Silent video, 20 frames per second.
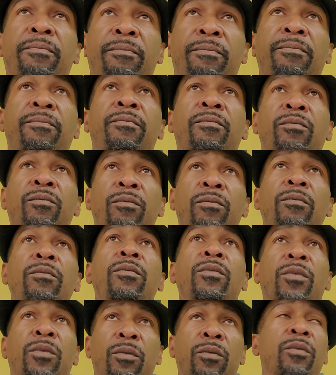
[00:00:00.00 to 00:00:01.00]
Yes.
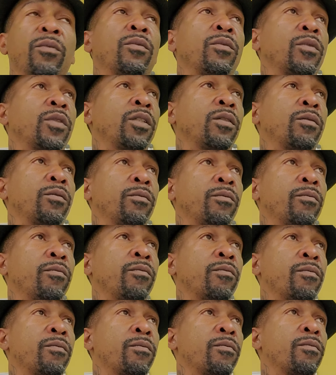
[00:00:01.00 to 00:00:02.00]
You let it run for a
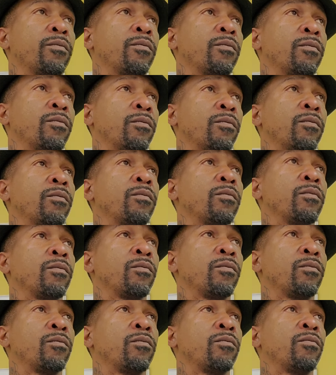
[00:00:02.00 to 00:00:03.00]
few minutes to get to that
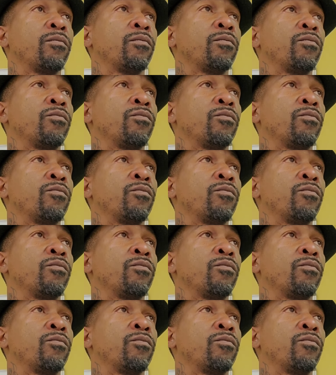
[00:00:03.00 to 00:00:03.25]
temperature.